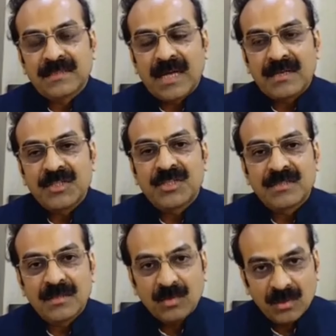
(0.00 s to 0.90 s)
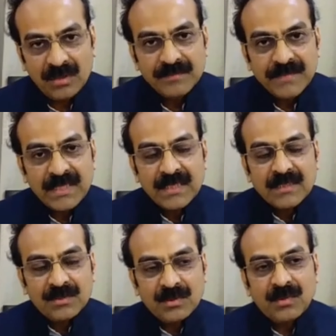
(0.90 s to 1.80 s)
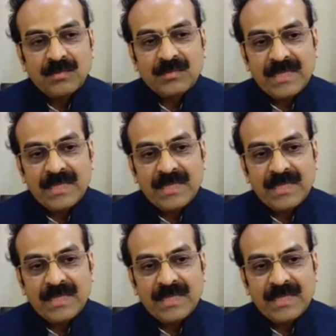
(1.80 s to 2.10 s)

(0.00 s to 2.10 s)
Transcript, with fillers: tarnishes the gold so okay.